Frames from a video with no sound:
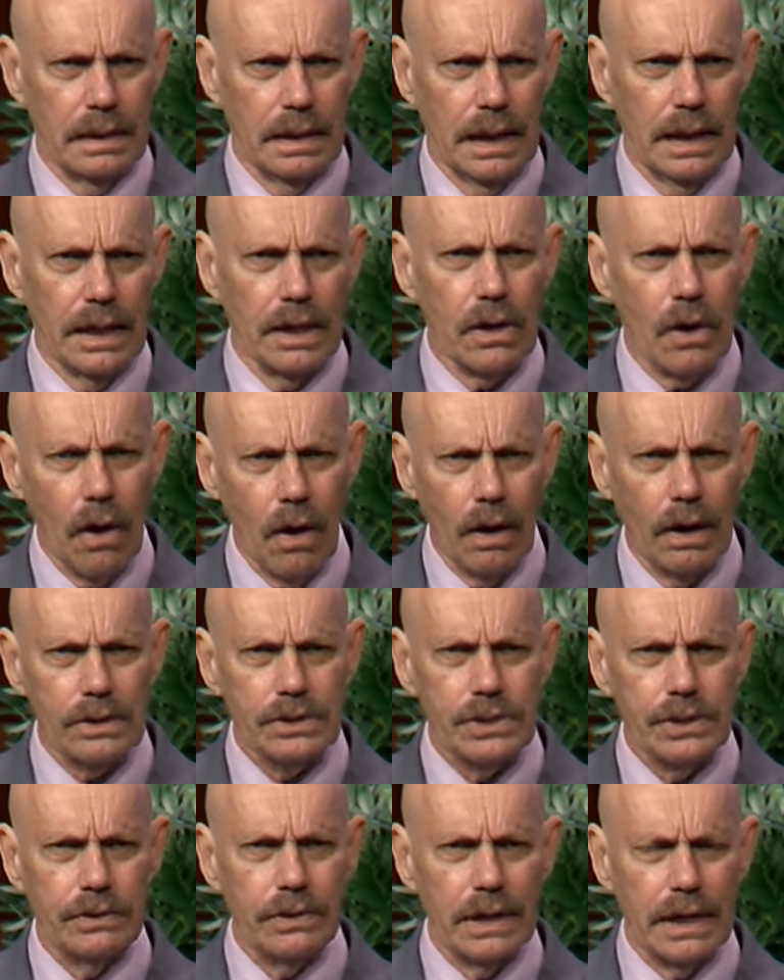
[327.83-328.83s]
and
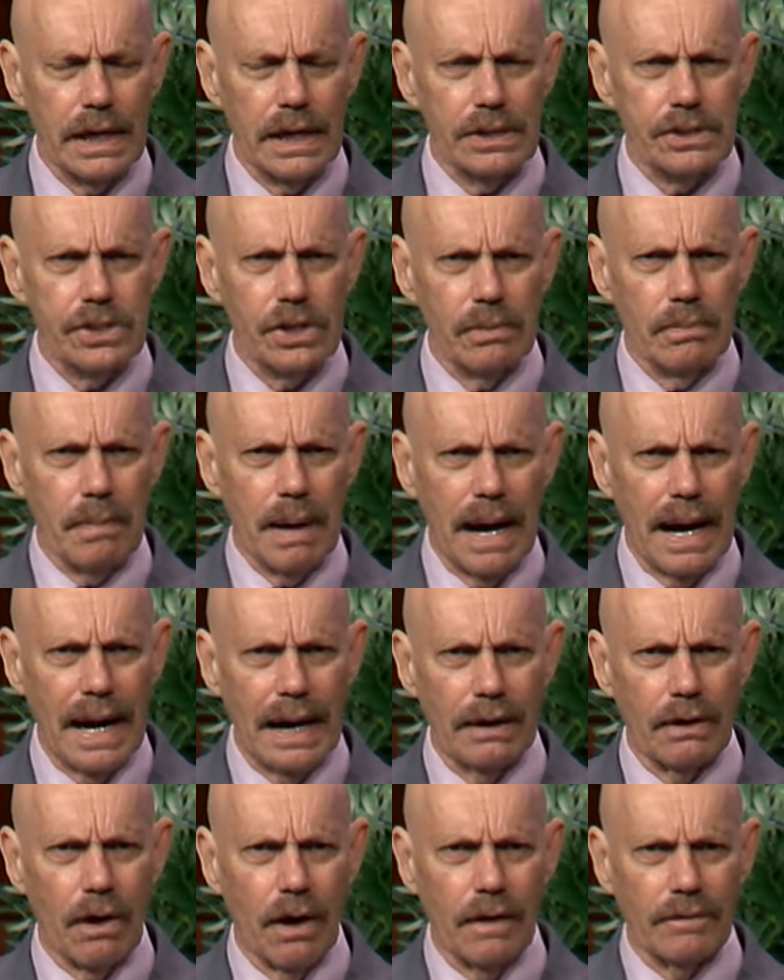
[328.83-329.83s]
cause you to get your
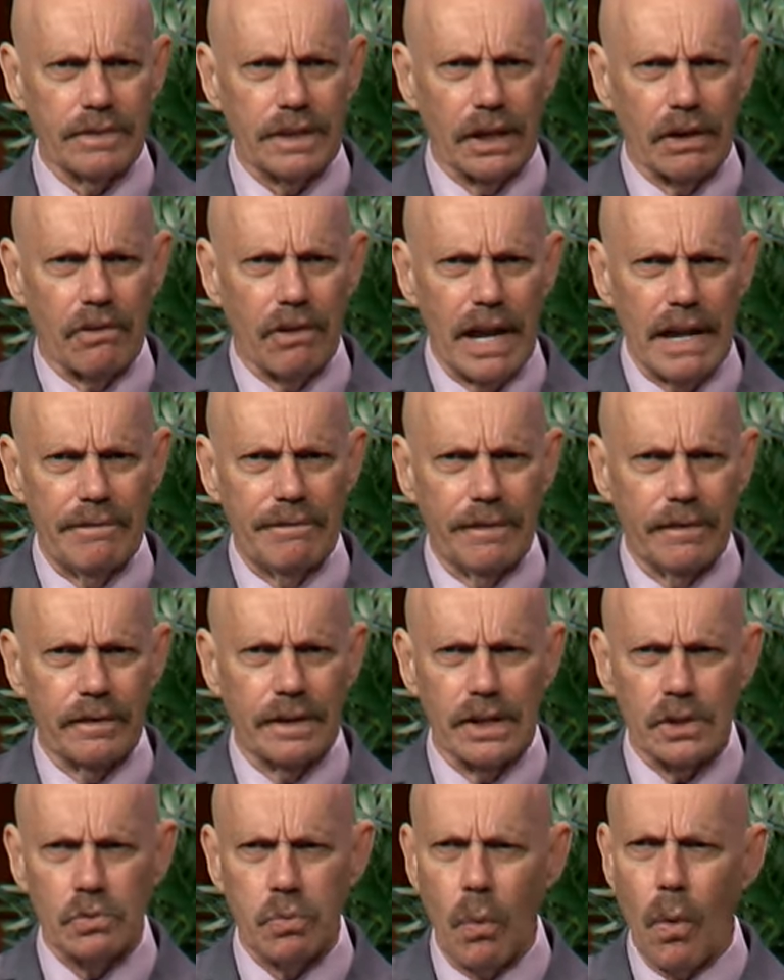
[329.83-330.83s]
mind off the
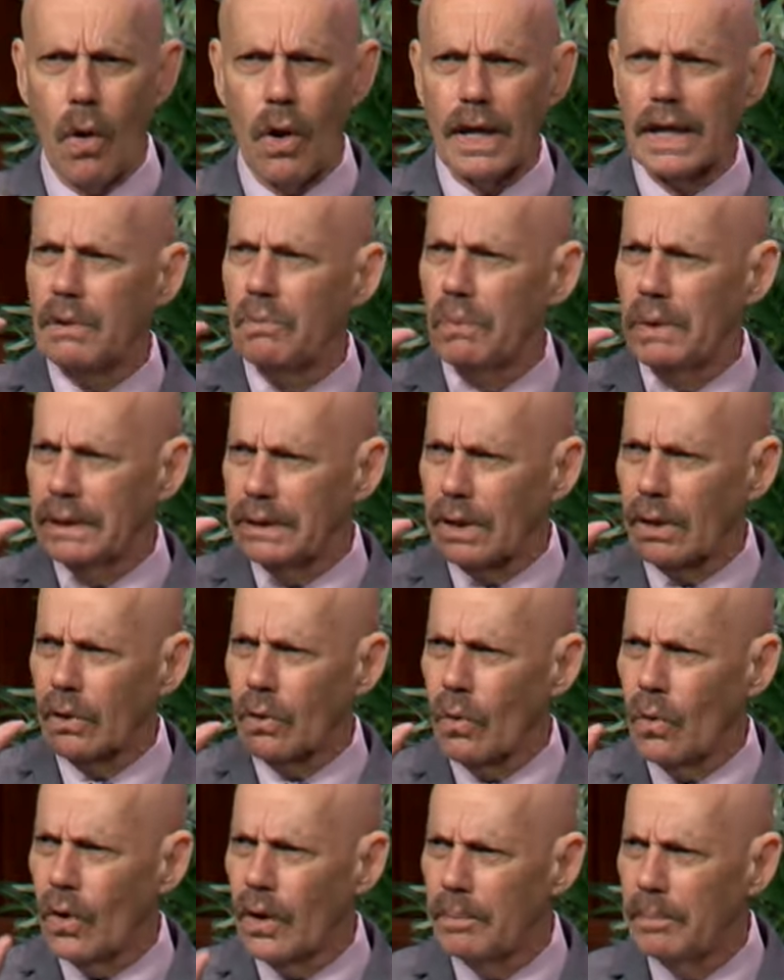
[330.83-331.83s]
gratefulness walking with the
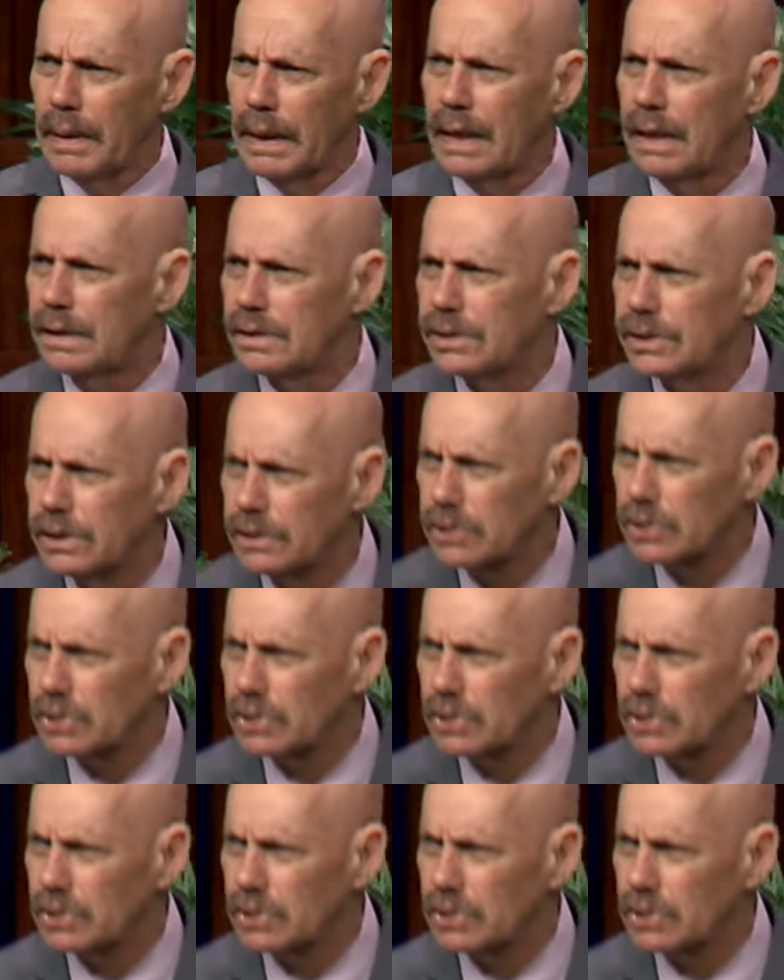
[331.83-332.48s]
Lord because you're